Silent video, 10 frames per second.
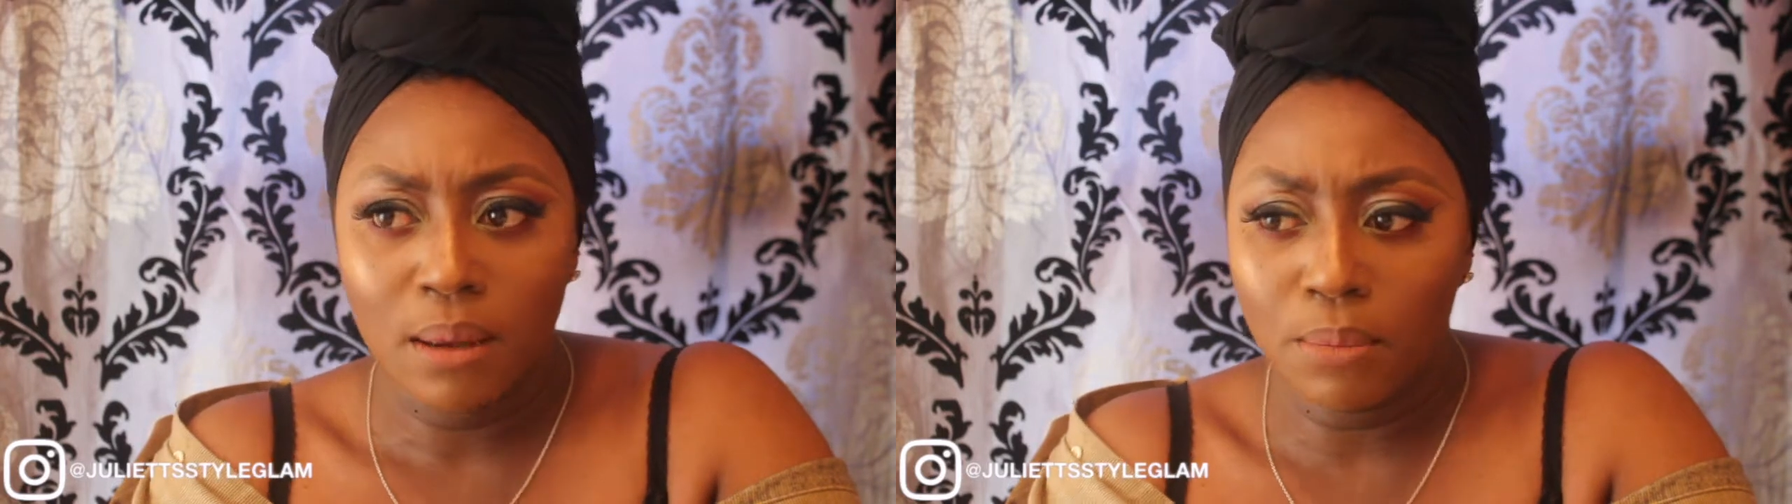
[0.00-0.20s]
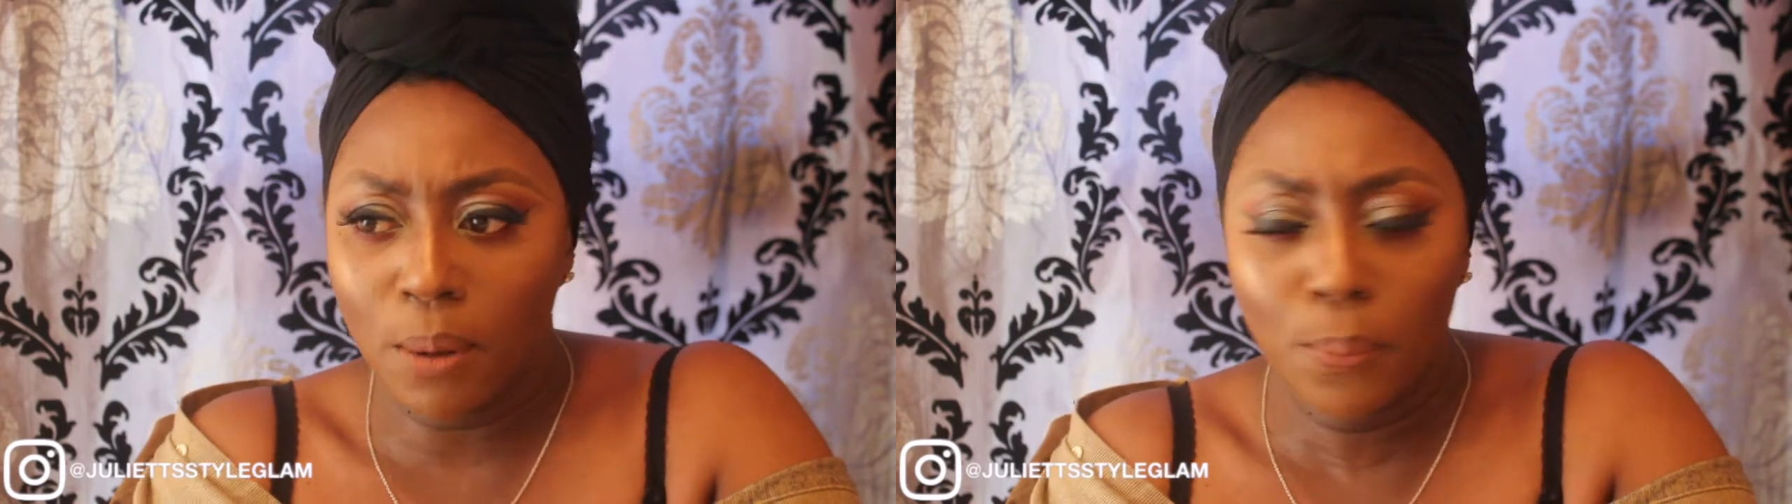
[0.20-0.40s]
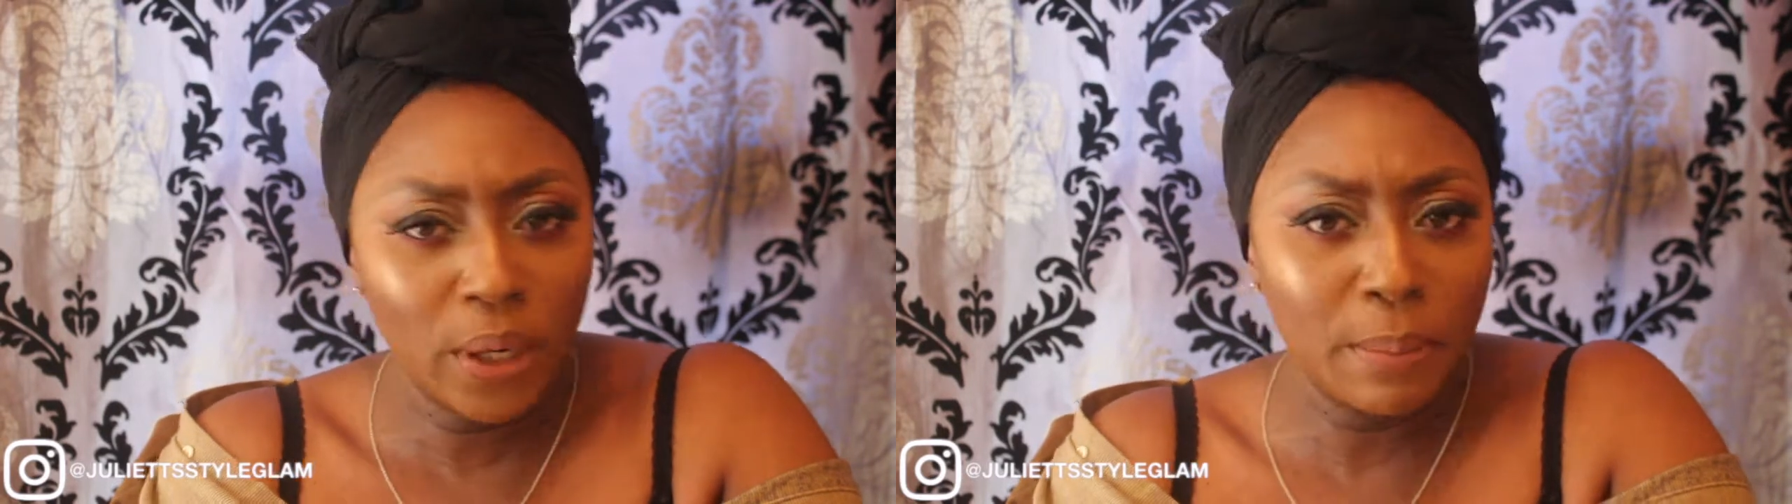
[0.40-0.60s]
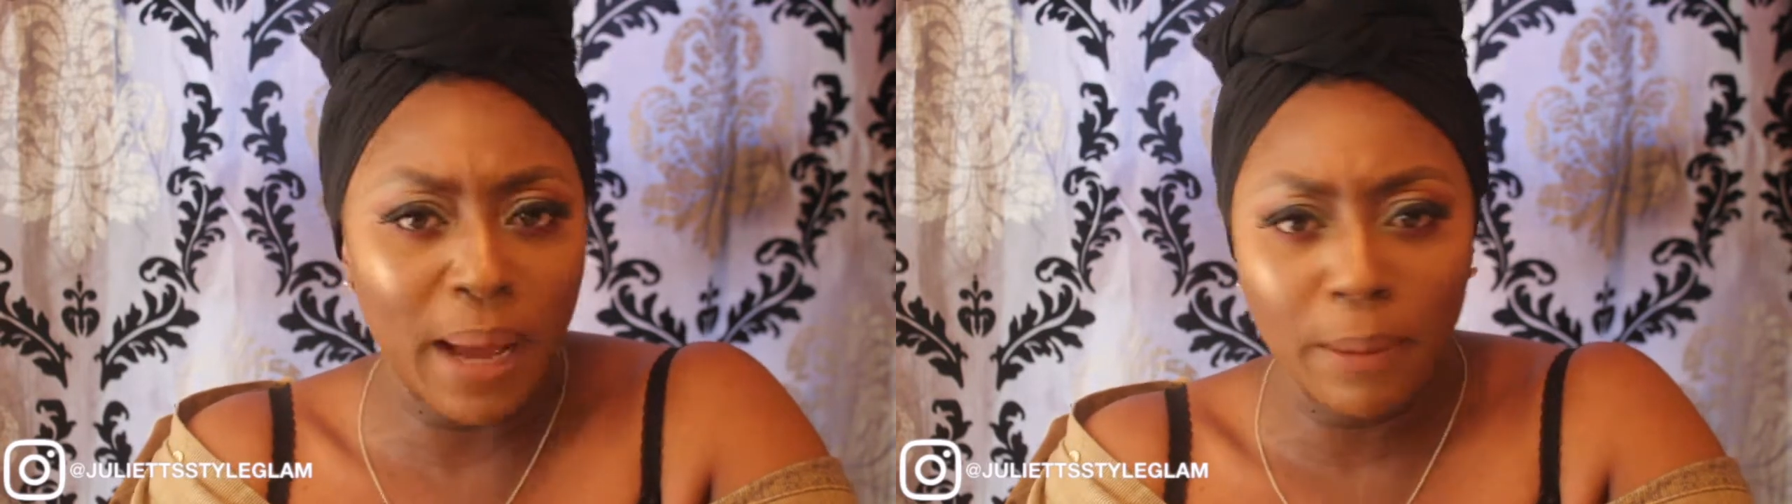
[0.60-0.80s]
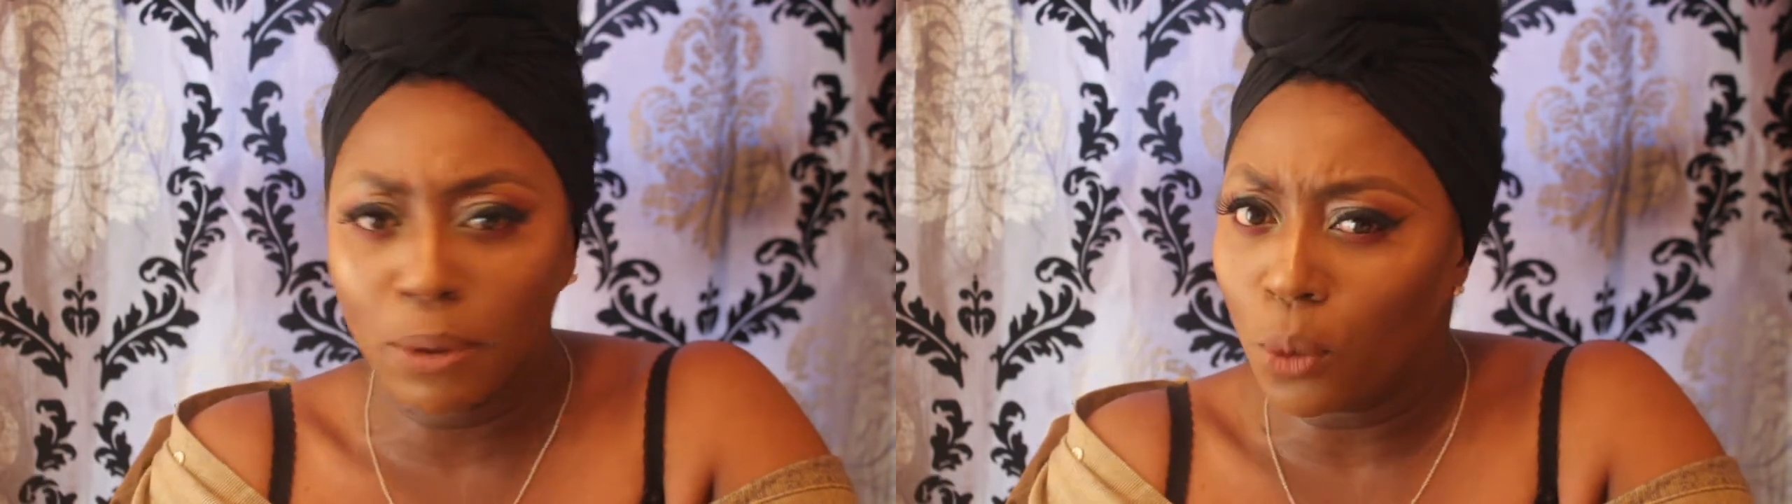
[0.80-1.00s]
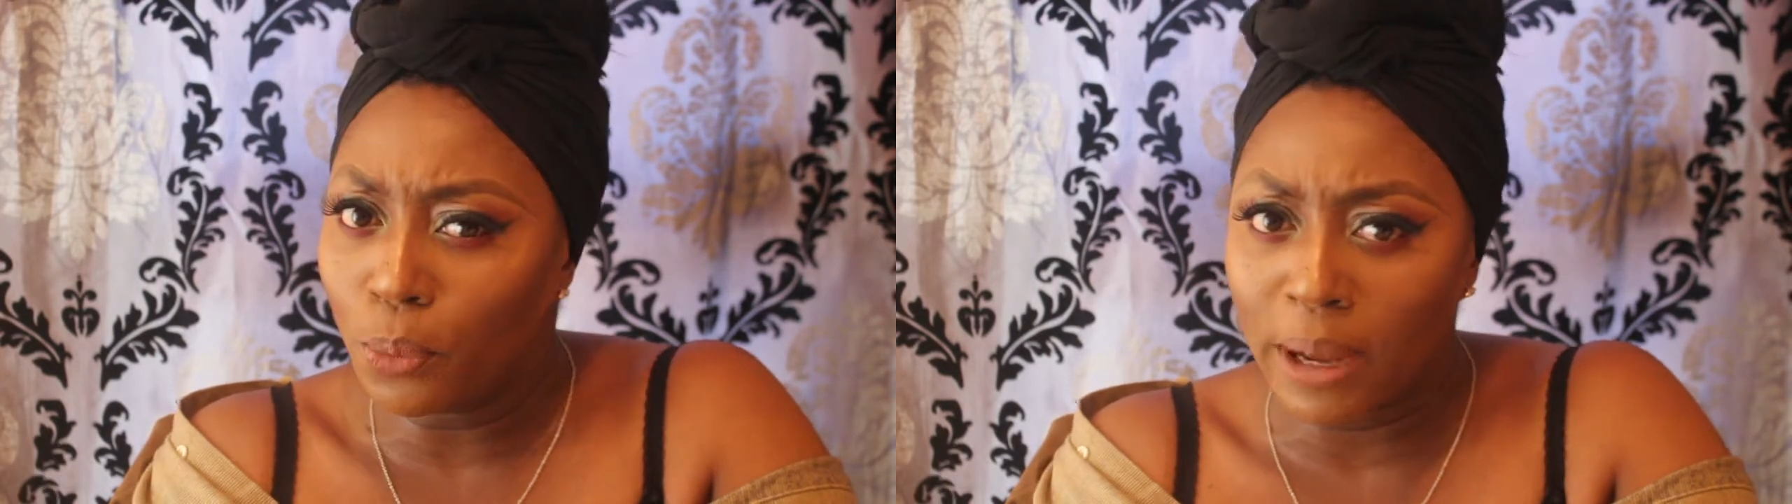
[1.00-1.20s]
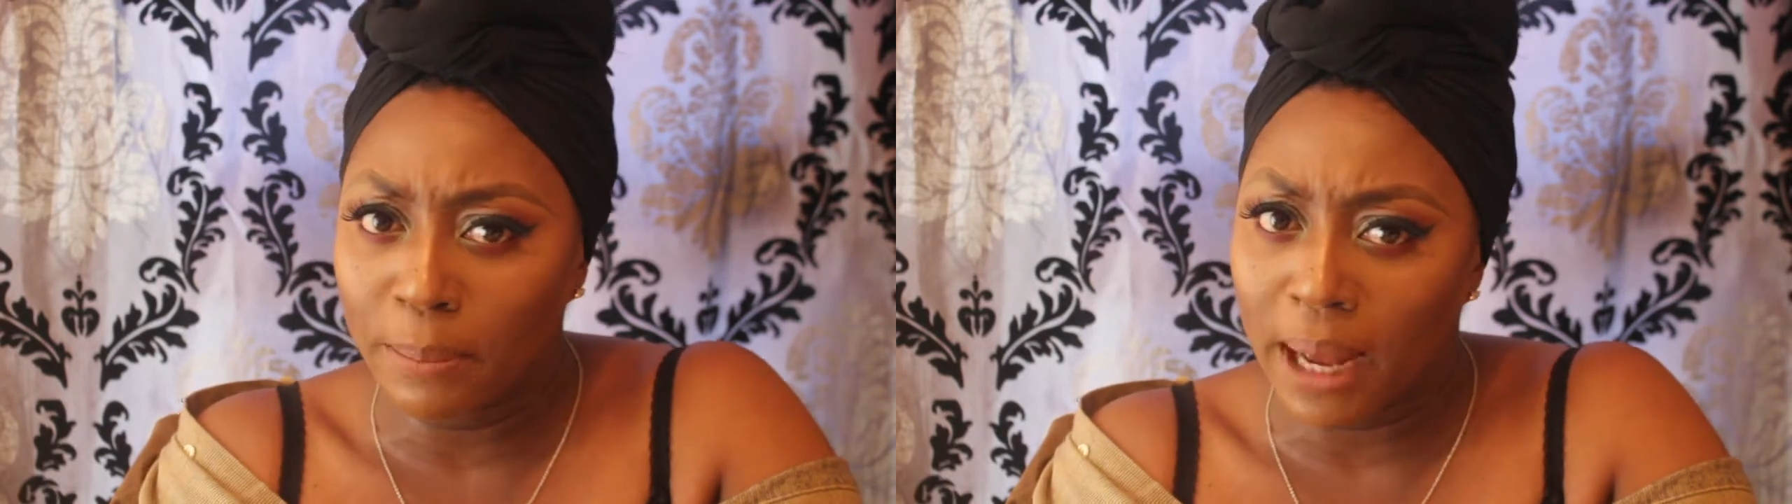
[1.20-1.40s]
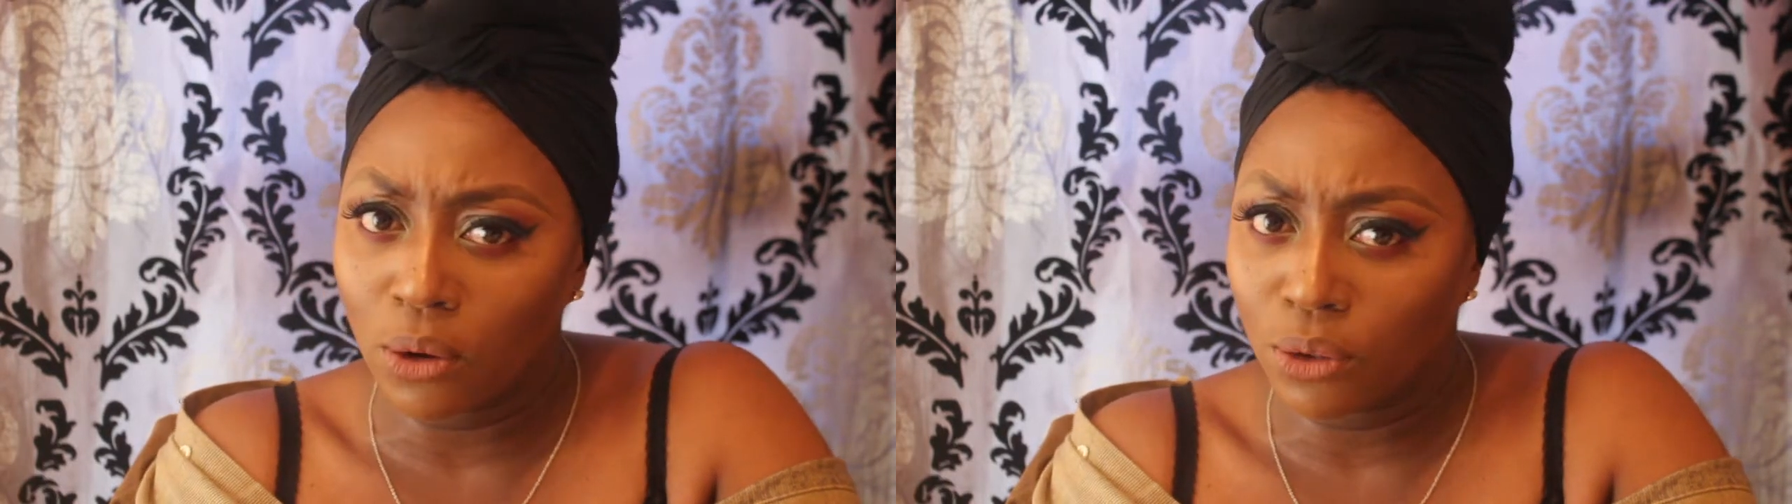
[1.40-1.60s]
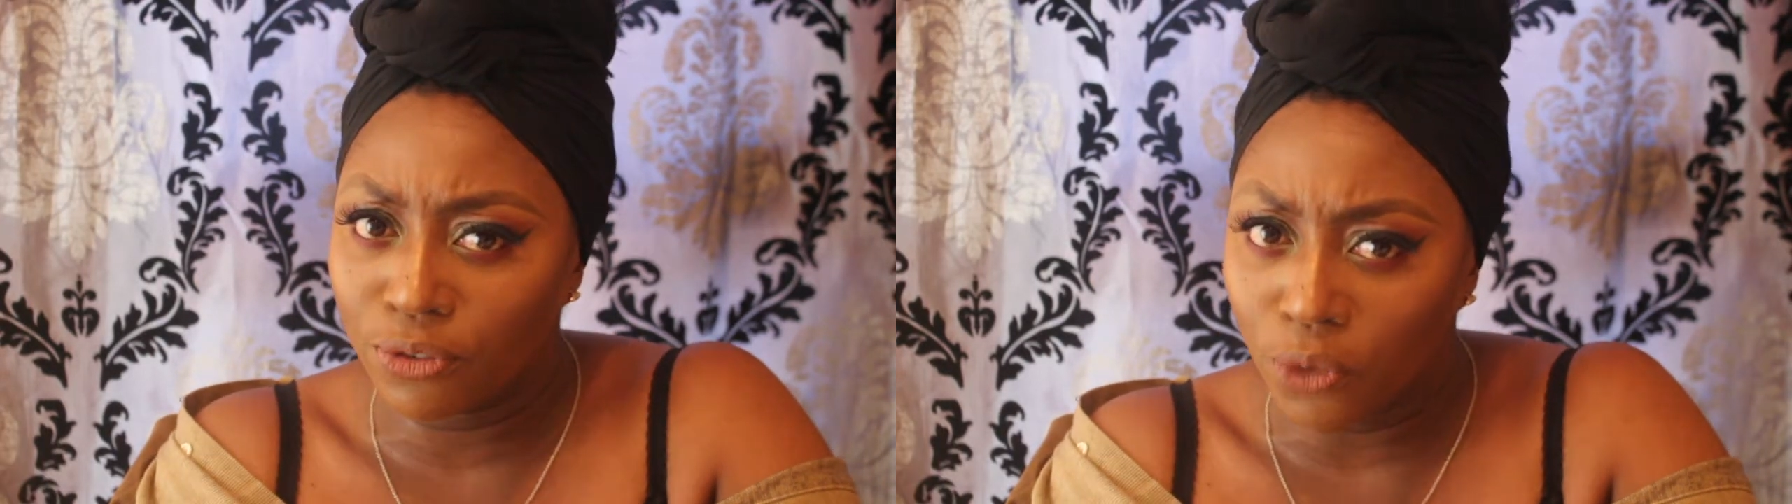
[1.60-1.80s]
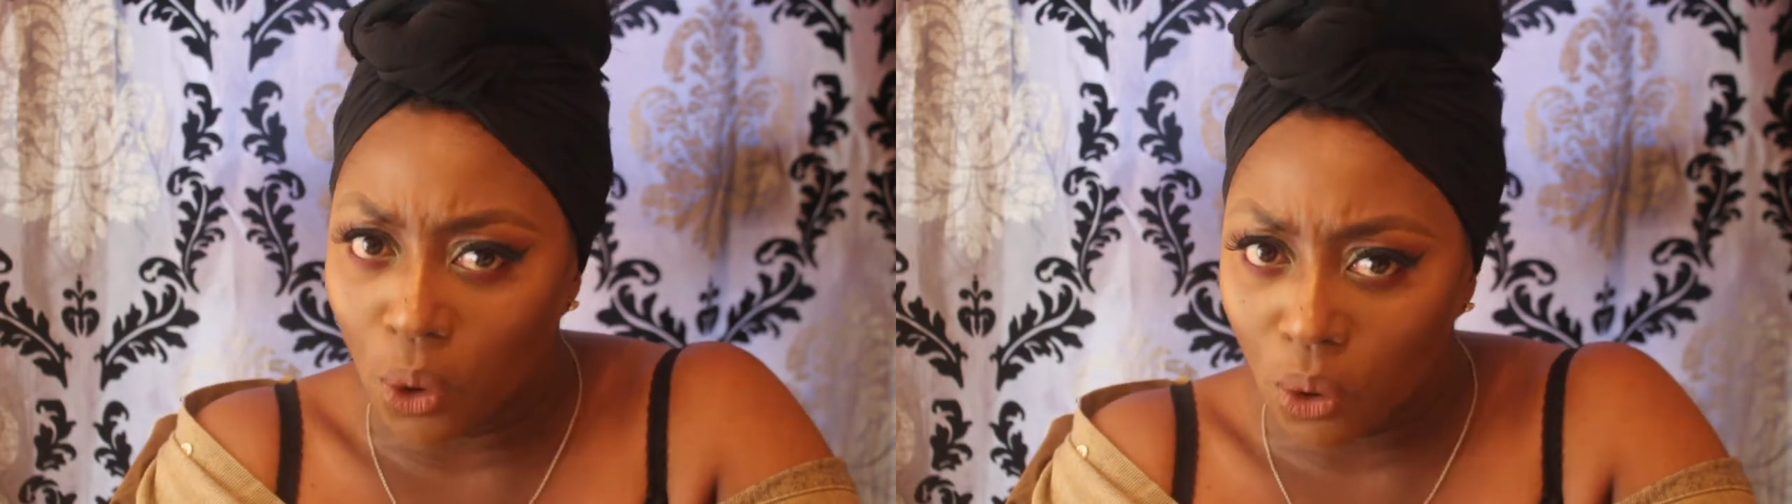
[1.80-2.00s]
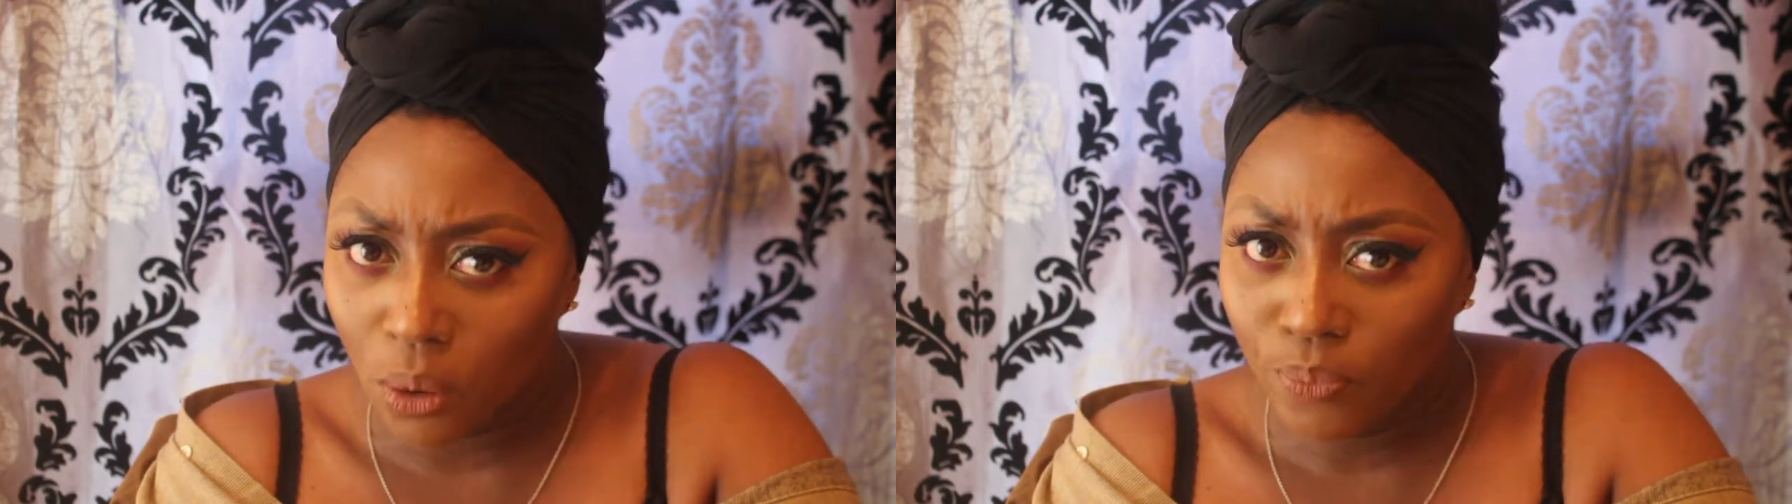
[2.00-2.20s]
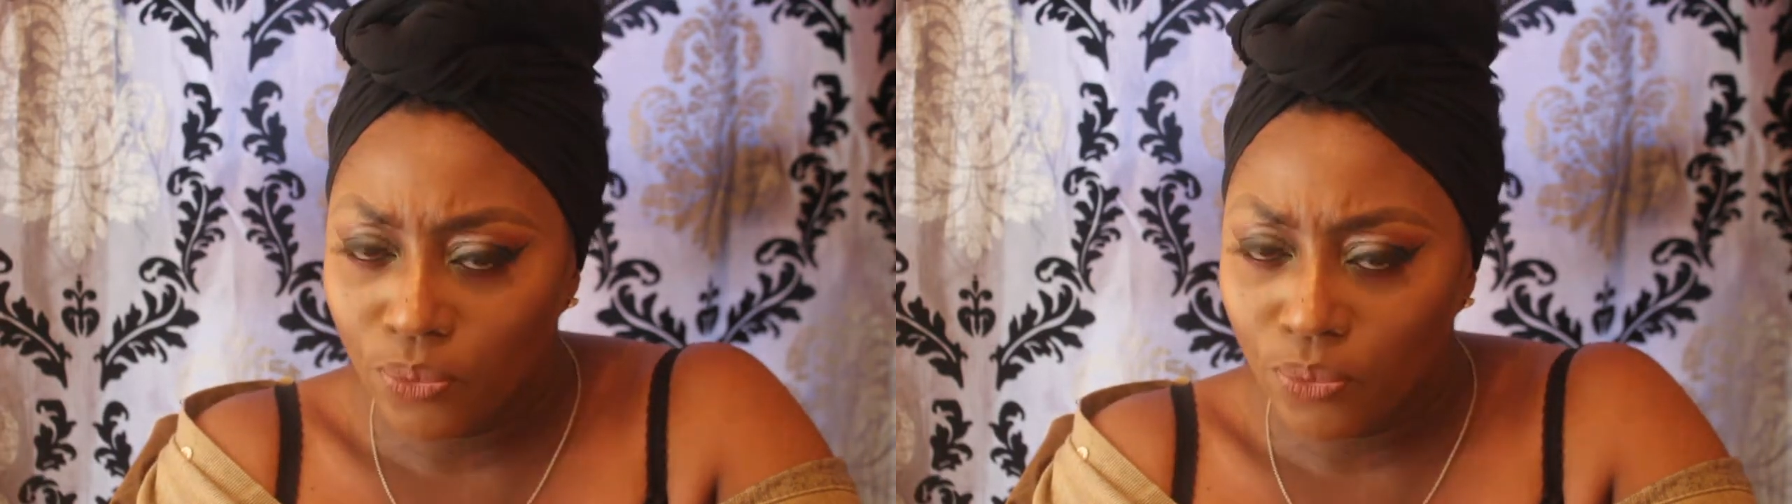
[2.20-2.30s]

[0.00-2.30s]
but put it back, but not put my bag on the floor.